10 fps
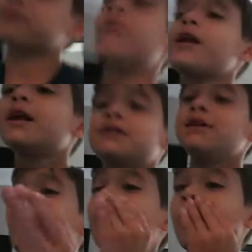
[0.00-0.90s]

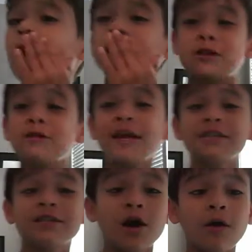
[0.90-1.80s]
So, two
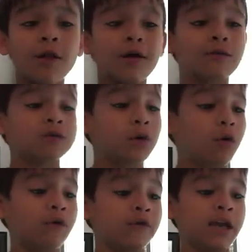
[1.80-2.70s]
days ago, it was
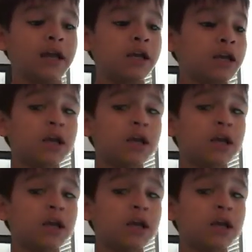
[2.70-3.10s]
Earth Day.